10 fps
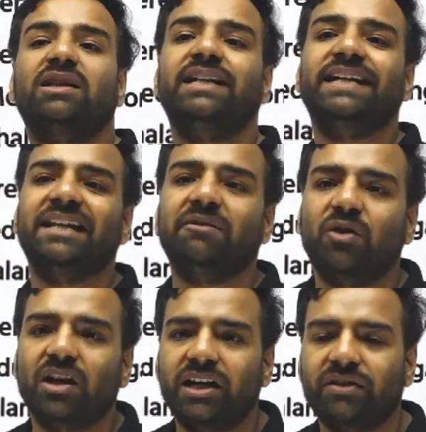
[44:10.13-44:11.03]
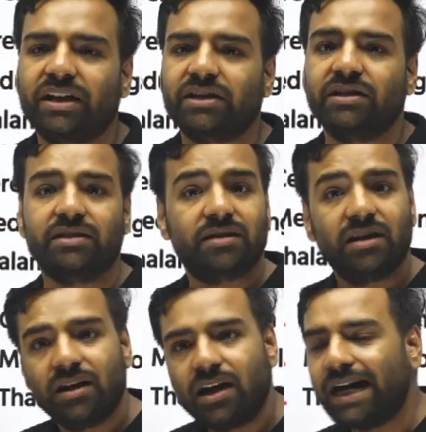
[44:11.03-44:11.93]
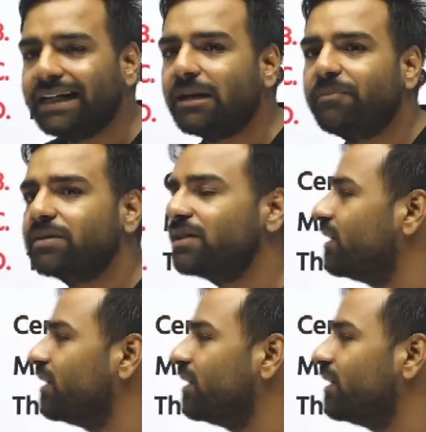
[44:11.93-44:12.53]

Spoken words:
the involuntary actions. 100%